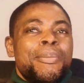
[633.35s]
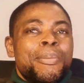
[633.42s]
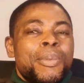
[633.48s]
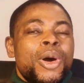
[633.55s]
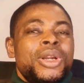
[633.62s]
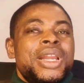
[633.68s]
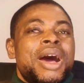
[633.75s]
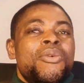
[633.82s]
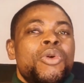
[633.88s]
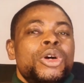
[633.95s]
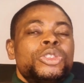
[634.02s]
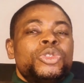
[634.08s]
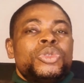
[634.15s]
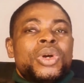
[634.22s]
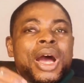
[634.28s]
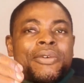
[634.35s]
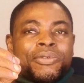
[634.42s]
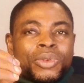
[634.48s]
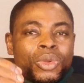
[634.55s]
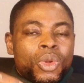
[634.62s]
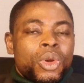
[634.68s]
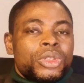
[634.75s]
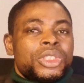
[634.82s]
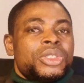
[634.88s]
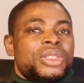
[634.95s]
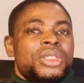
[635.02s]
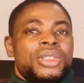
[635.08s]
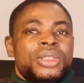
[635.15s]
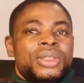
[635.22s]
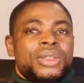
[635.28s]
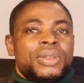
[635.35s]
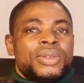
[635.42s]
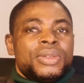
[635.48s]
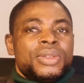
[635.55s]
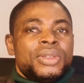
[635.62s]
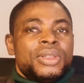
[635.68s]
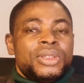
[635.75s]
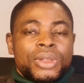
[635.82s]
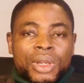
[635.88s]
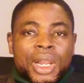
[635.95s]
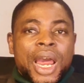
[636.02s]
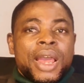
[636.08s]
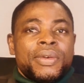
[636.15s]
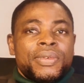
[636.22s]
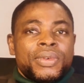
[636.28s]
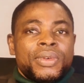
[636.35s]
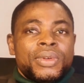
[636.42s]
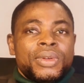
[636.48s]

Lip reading: more than what you have thought in your life.